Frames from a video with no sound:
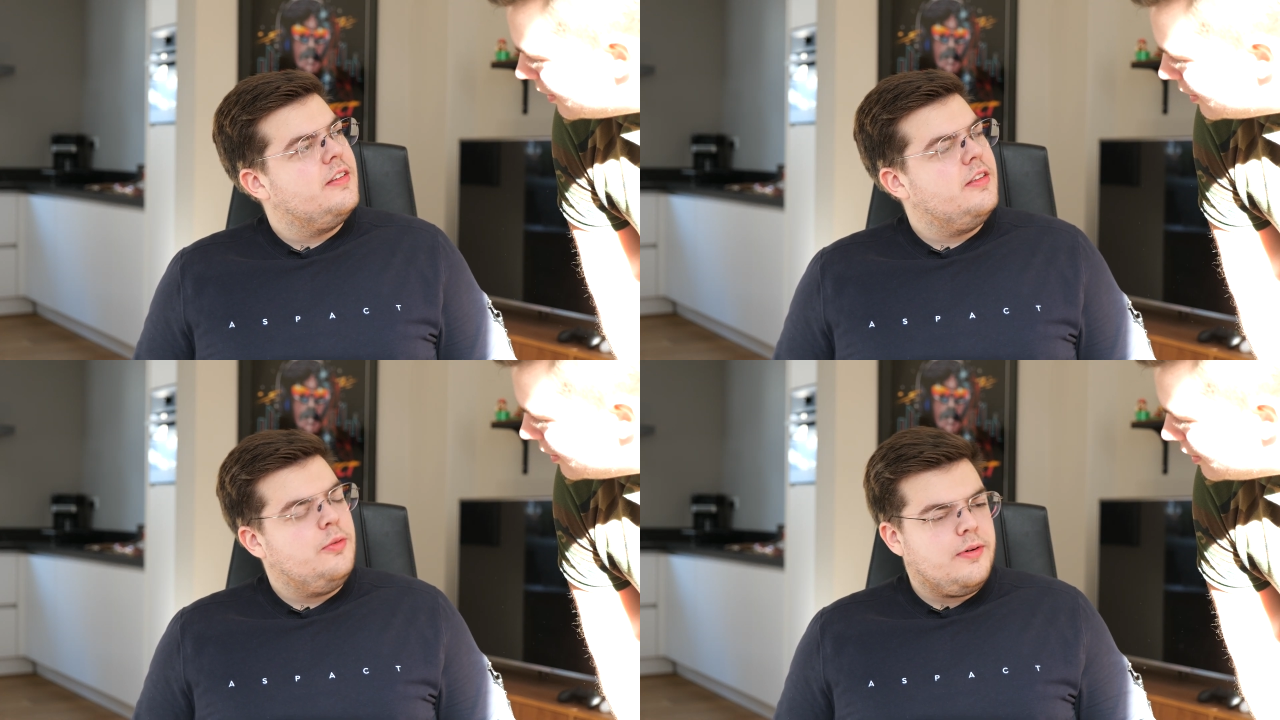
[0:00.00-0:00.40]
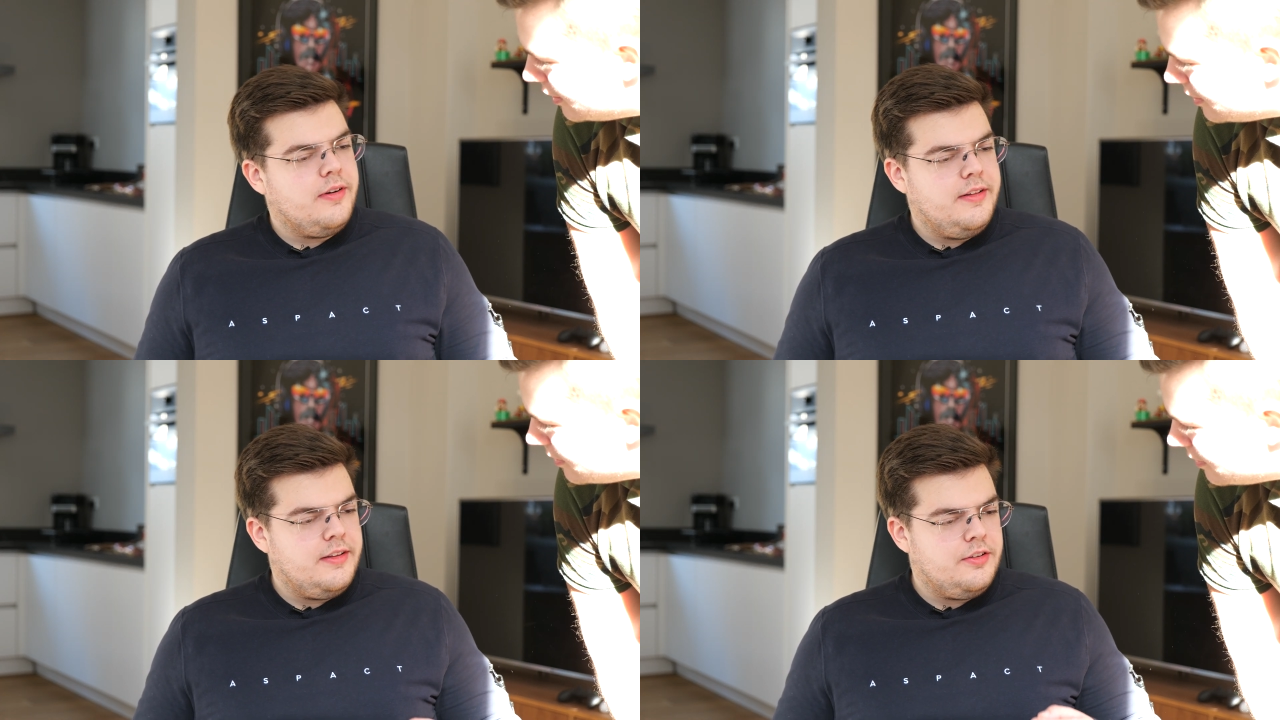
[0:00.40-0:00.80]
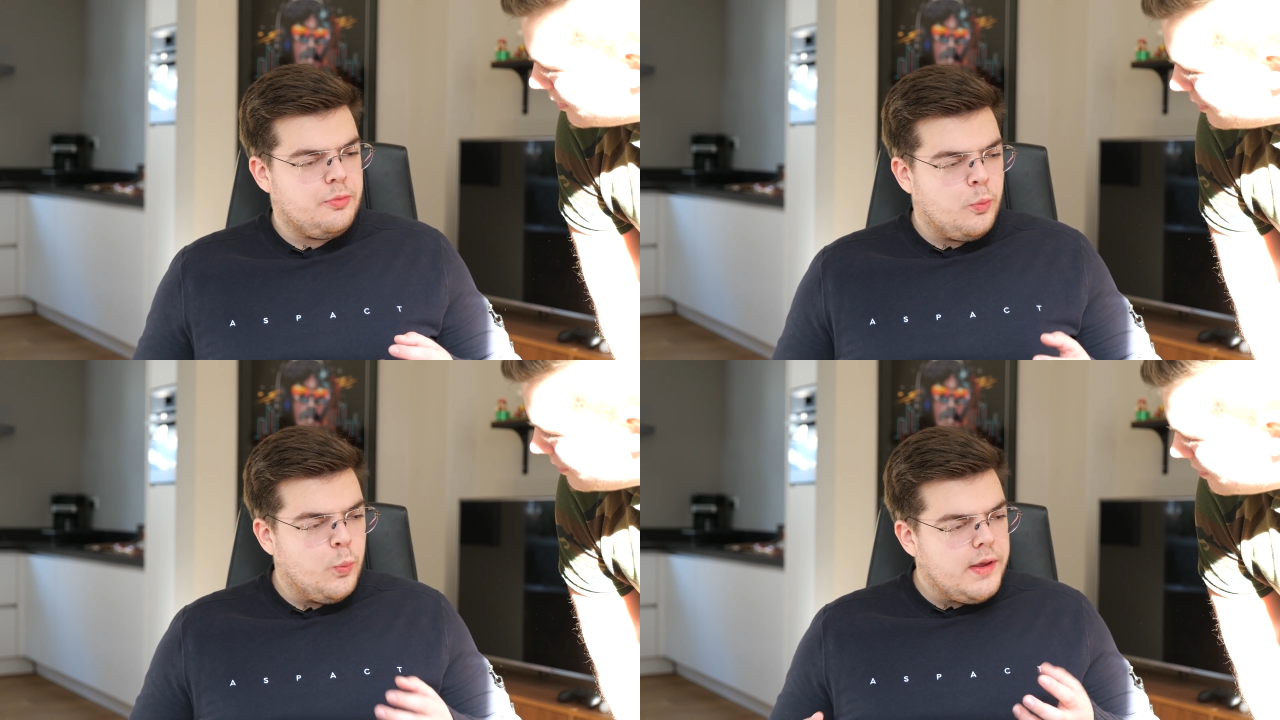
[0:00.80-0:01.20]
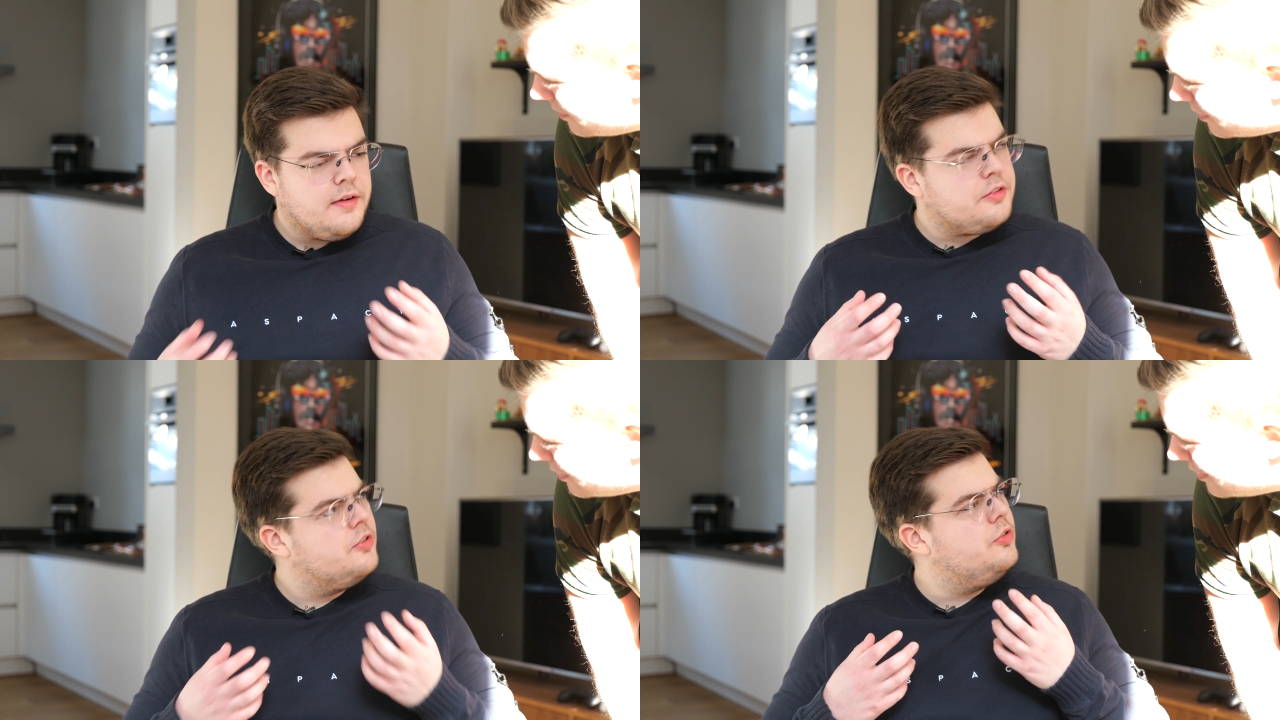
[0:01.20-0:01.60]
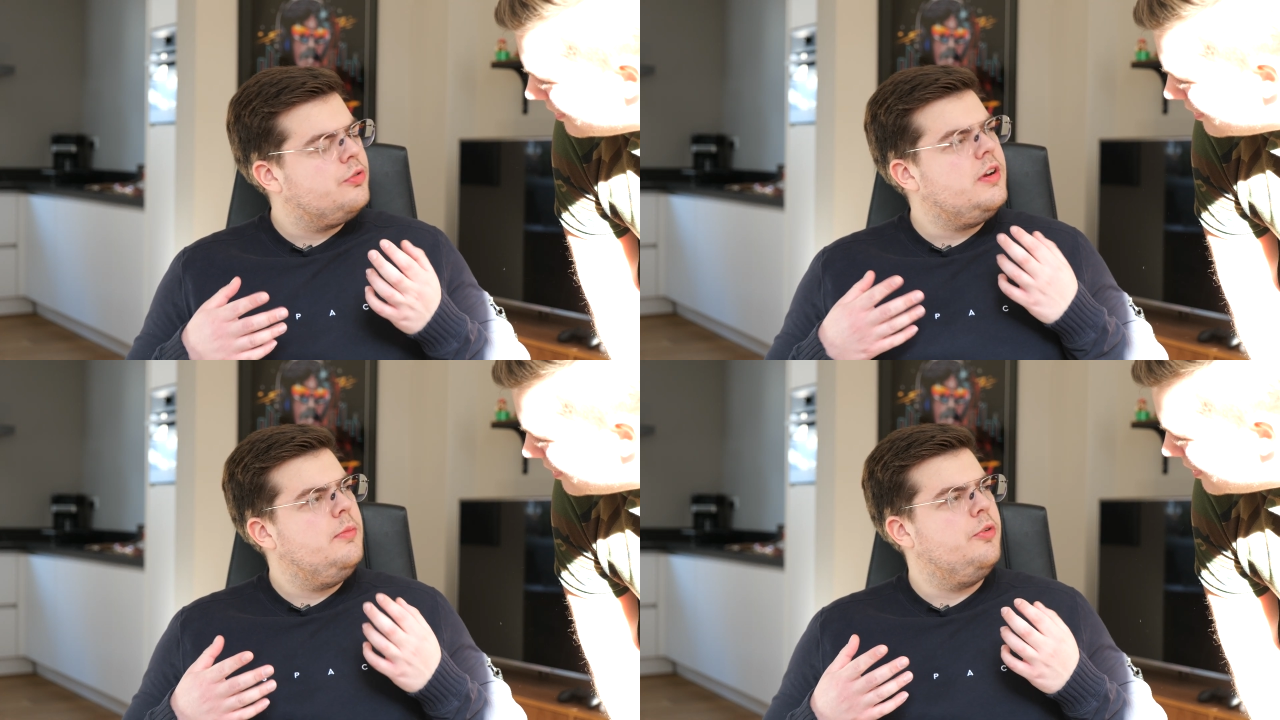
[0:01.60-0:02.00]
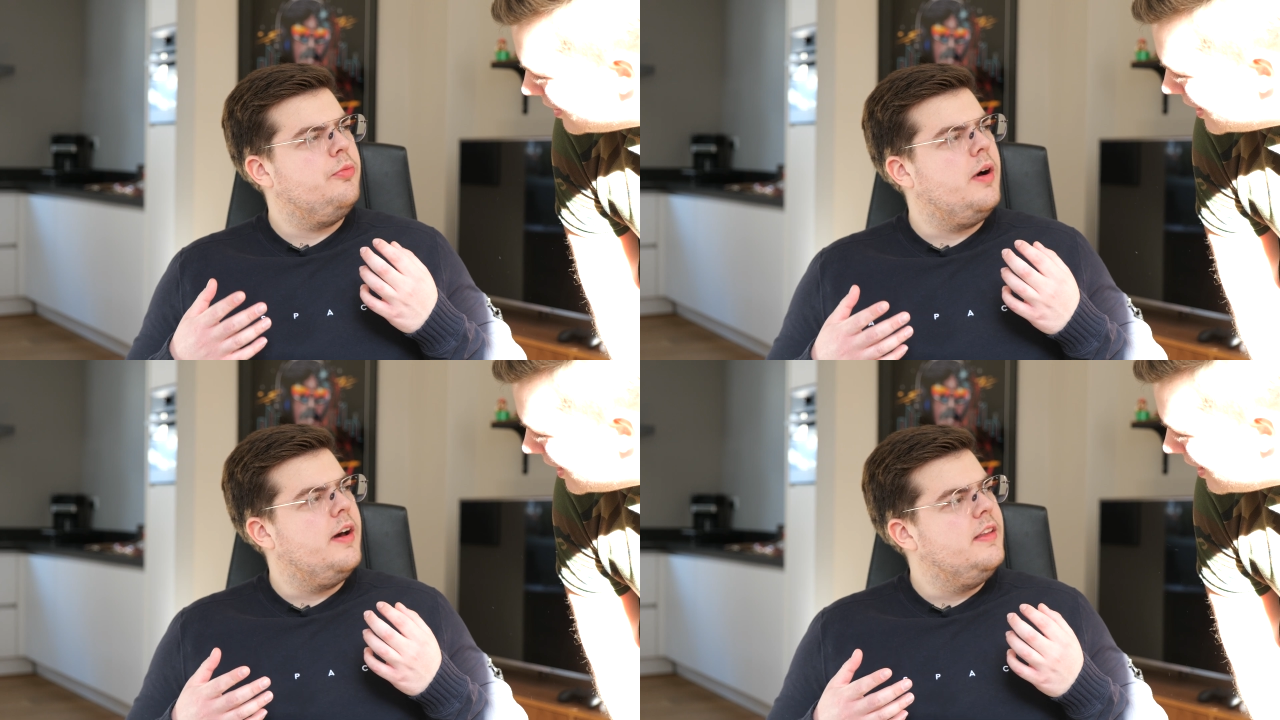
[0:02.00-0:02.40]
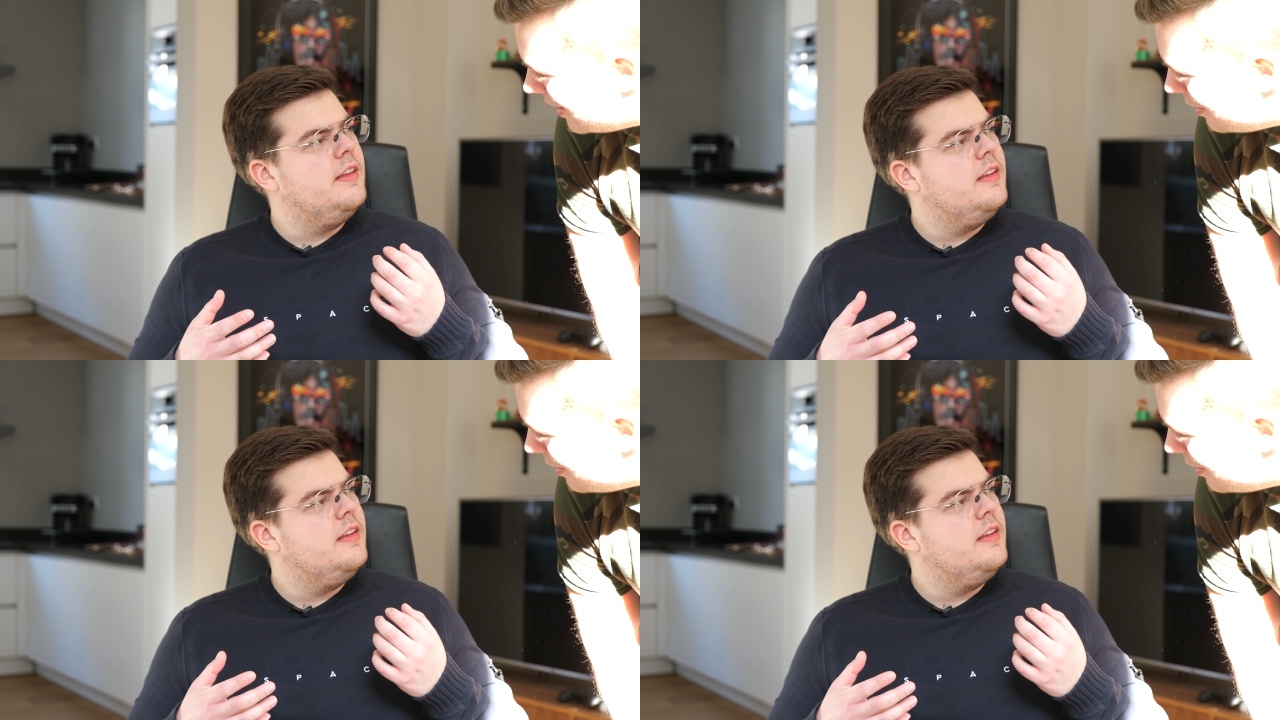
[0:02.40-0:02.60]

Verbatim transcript: You were in this weird dream of mine.